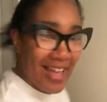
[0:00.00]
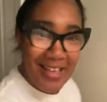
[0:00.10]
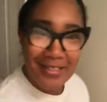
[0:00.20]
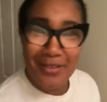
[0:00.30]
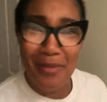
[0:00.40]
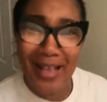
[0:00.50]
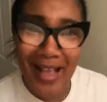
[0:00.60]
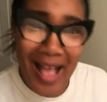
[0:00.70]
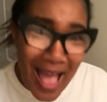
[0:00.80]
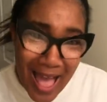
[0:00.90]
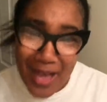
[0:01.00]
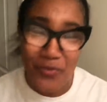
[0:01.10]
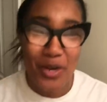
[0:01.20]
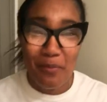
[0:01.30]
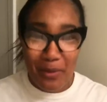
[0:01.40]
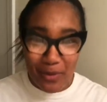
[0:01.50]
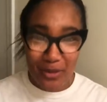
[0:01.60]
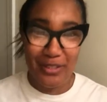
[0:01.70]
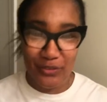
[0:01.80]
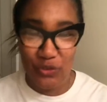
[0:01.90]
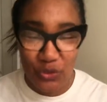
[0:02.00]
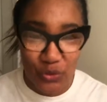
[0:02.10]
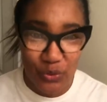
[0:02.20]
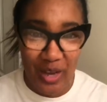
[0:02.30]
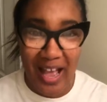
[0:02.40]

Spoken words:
So I'm like, God, what am I going to do?